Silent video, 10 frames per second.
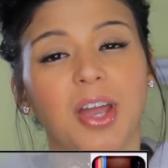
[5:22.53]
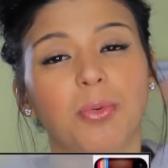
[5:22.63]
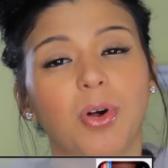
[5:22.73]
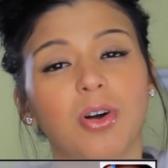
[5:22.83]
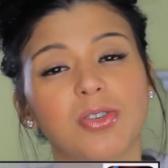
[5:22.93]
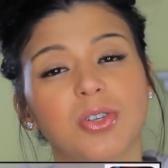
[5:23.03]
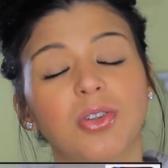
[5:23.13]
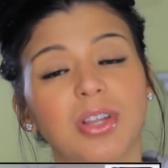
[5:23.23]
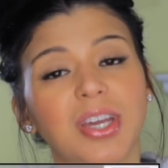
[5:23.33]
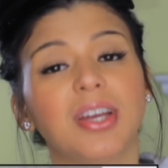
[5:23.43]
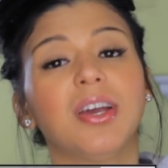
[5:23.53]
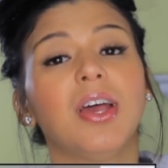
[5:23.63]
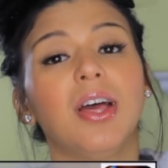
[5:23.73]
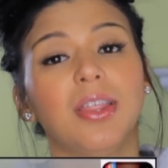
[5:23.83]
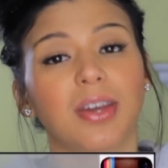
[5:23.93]
I will also link
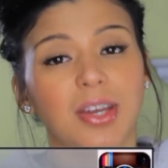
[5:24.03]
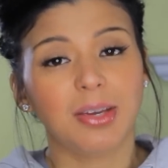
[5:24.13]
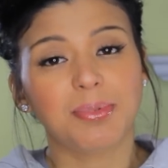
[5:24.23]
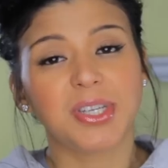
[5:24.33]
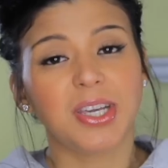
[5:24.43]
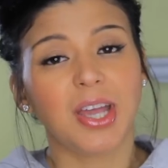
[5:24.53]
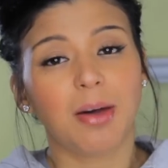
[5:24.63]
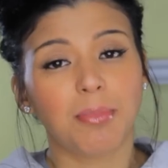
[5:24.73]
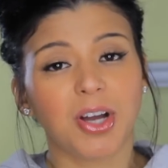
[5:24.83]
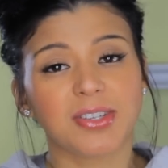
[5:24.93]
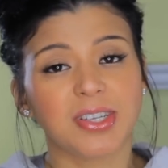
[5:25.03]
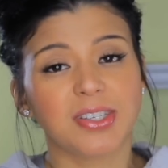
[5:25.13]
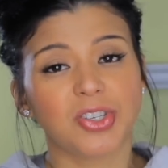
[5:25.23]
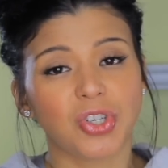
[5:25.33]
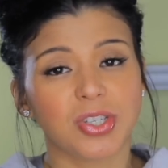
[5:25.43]
the Ipsy
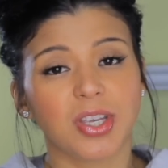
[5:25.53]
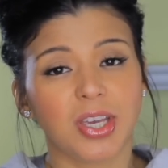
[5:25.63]
unboxings just